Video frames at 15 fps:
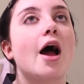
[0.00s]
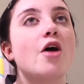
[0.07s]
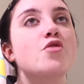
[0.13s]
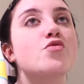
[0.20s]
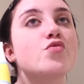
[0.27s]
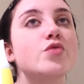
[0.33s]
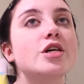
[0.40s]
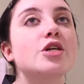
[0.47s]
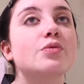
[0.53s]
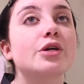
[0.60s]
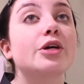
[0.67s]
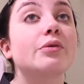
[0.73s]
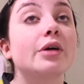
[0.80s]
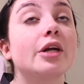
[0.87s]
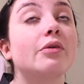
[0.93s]
I really,
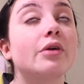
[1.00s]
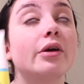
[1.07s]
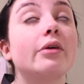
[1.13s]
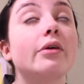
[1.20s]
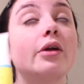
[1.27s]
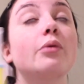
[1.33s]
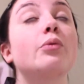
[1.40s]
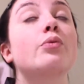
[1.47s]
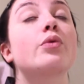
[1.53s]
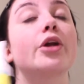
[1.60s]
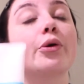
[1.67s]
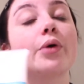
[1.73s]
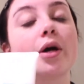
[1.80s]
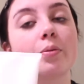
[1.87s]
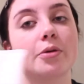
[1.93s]
really, really, really, really,
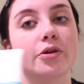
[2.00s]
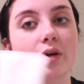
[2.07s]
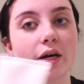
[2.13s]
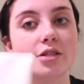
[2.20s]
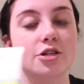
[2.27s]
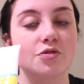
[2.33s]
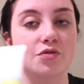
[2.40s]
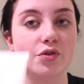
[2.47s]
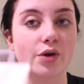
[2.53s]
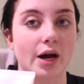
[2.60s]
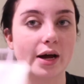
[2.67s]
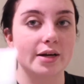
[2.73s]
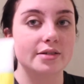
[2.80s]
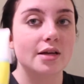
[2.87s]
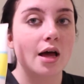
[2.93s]
really recommend you guys if you
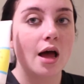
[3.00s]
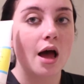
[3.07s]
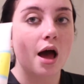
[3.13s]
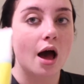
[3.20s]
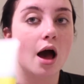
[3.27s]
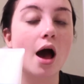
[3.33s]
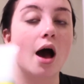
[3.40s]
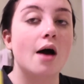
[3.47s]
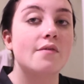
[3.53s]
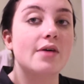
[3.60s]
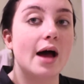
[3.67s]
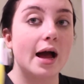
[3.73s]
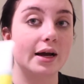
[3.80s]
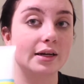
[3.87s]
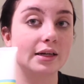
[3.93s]
guys
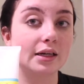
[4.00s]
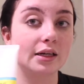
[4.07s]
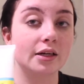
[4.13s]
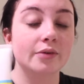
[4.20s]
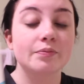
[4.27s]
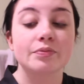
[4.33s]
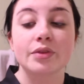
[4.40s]
have acne